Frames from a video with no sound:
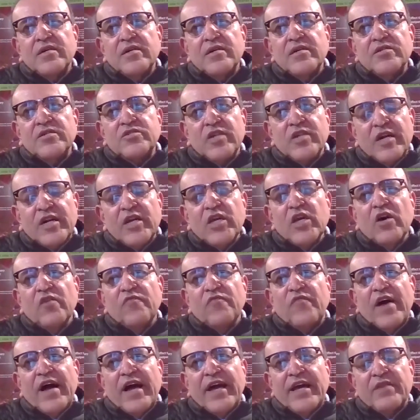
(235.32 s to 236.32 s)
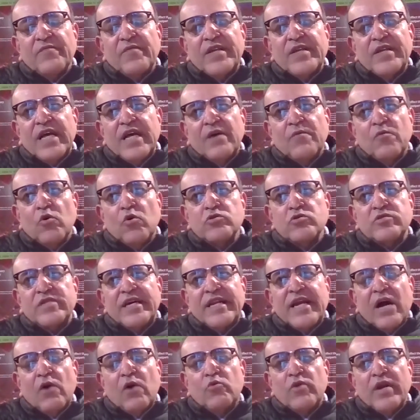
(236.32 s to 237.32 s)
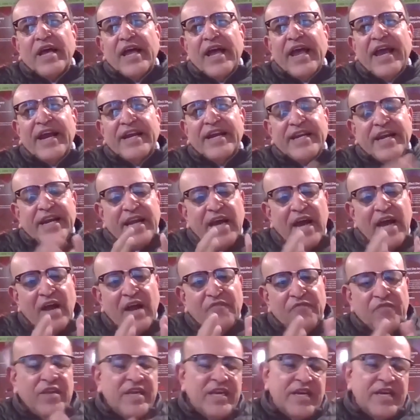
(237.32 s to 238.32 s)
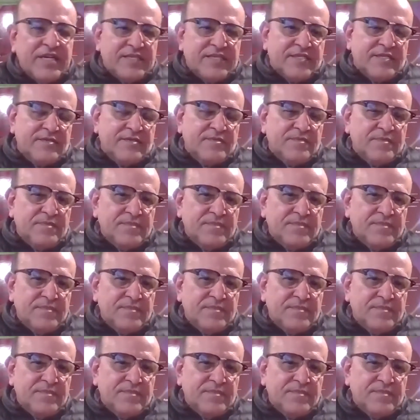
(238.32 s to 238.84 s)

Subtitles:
study of Ayurveda was around 8.5 years.